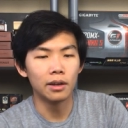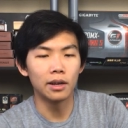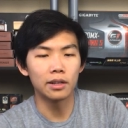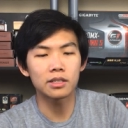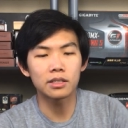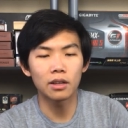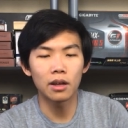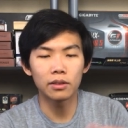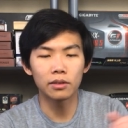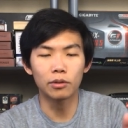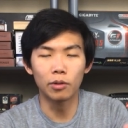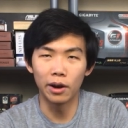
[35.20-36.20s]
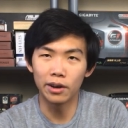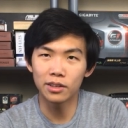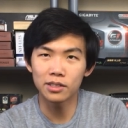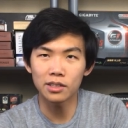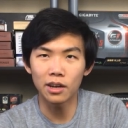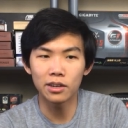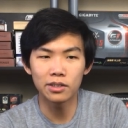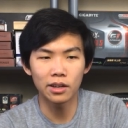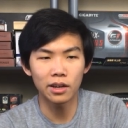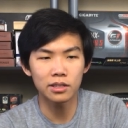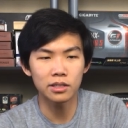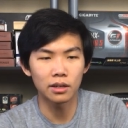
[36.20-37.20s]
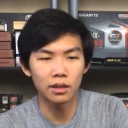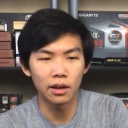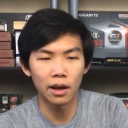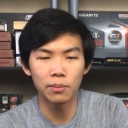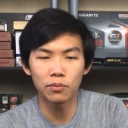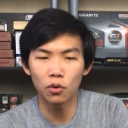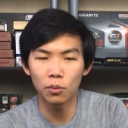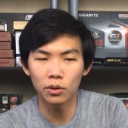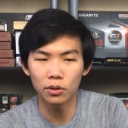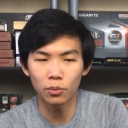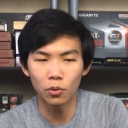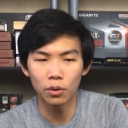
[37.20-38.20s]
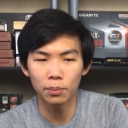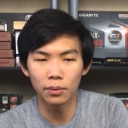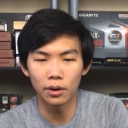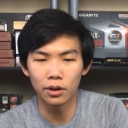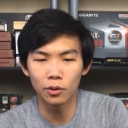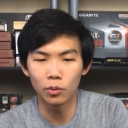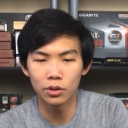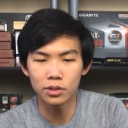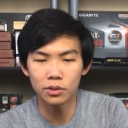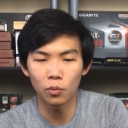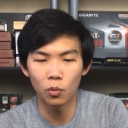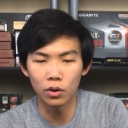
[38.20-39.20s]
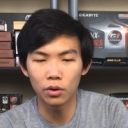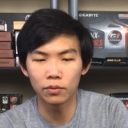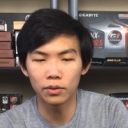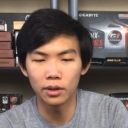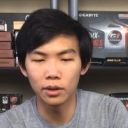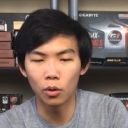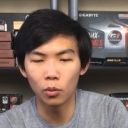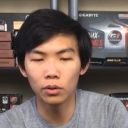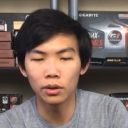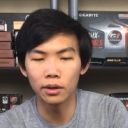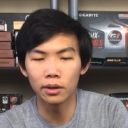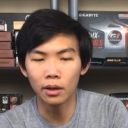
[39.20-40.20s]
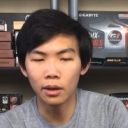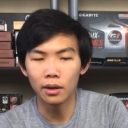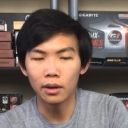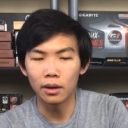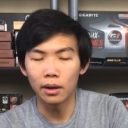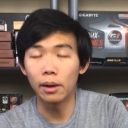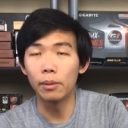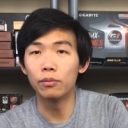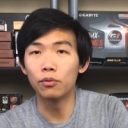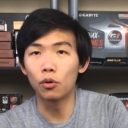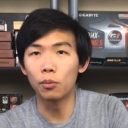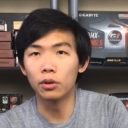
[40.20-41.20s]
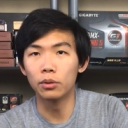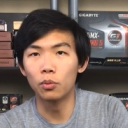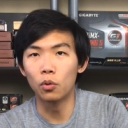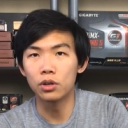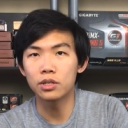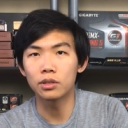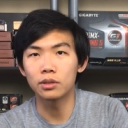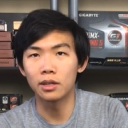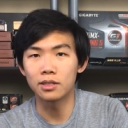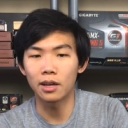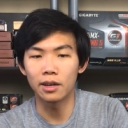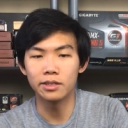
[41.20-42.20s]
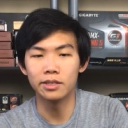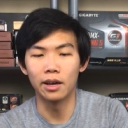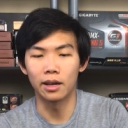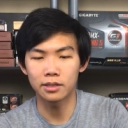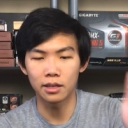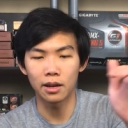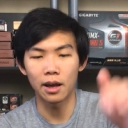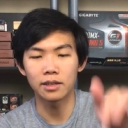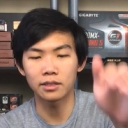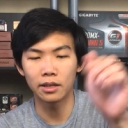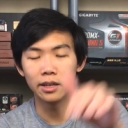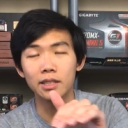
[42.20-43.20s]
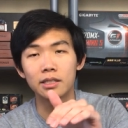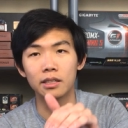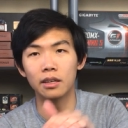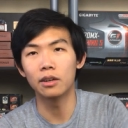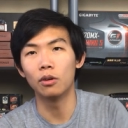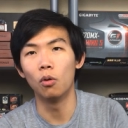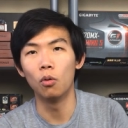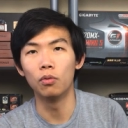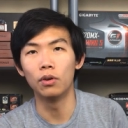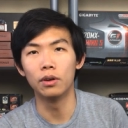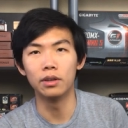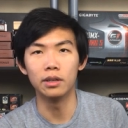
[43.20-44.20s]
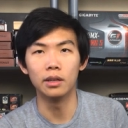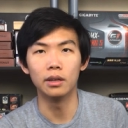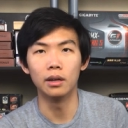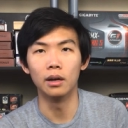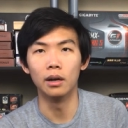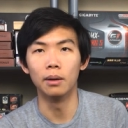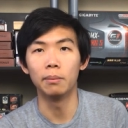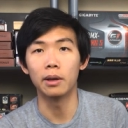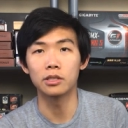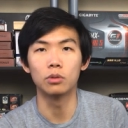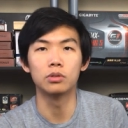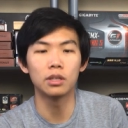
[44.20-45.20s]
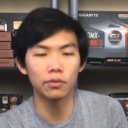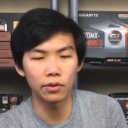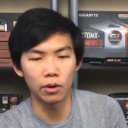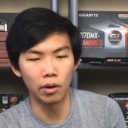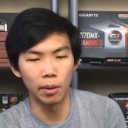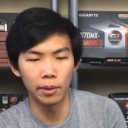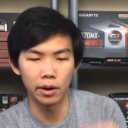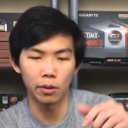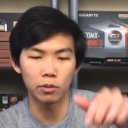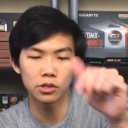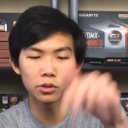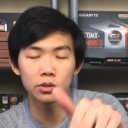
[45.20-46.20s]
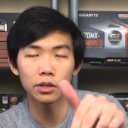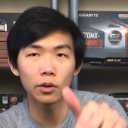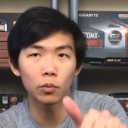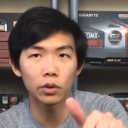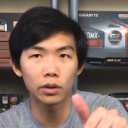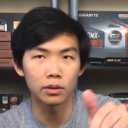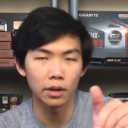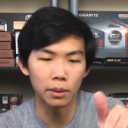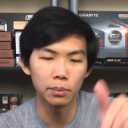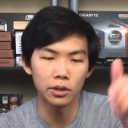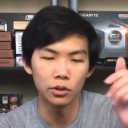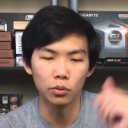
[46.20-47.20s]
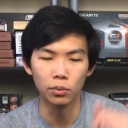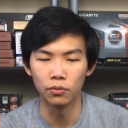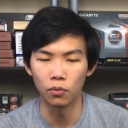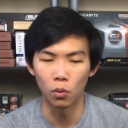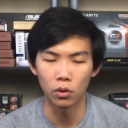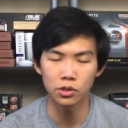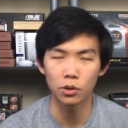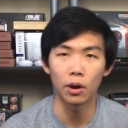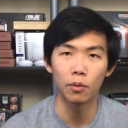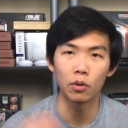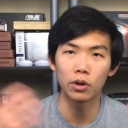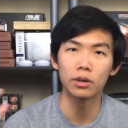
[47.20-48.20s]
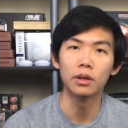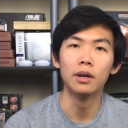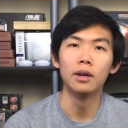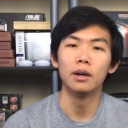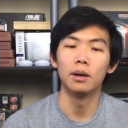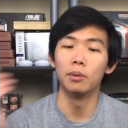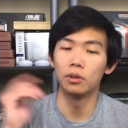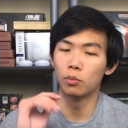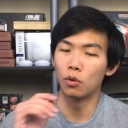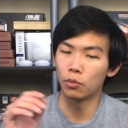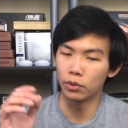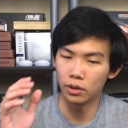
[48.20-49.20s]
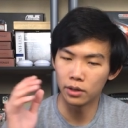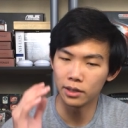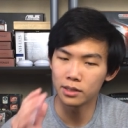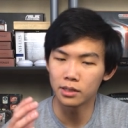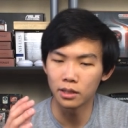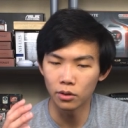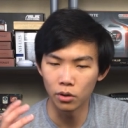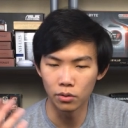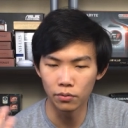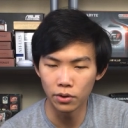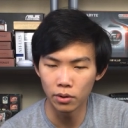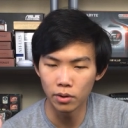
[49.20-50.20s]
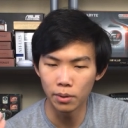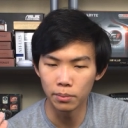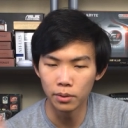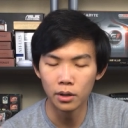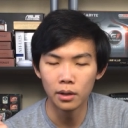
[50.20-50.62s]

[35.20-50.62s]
It's not the greatest I T X uh, A M four motherboard, but it was one of the only A M four motherboards that's I T X that has a heatsink over the uh, S O C V R M, and I was using it with an A P U before, so I wanted a motherboard with a heatsink on a V R M.